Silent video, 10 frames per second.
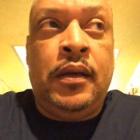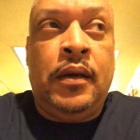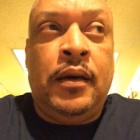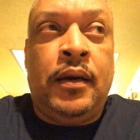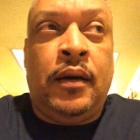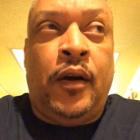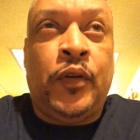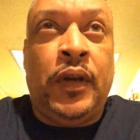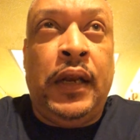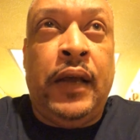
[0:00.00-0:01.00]
uh, on
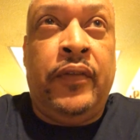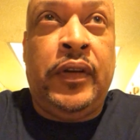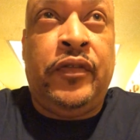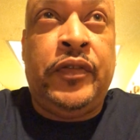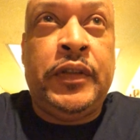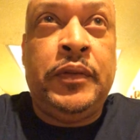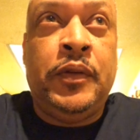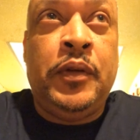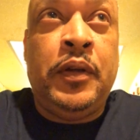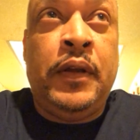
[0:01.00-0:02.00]
a level of
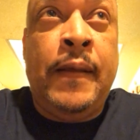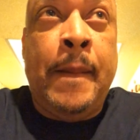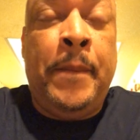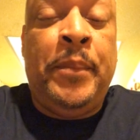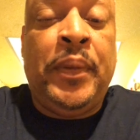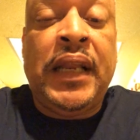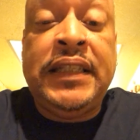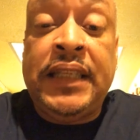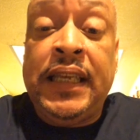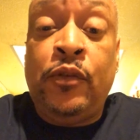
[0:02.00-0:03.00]

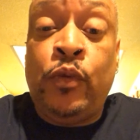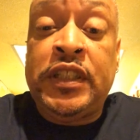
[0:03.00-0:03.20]
placing it with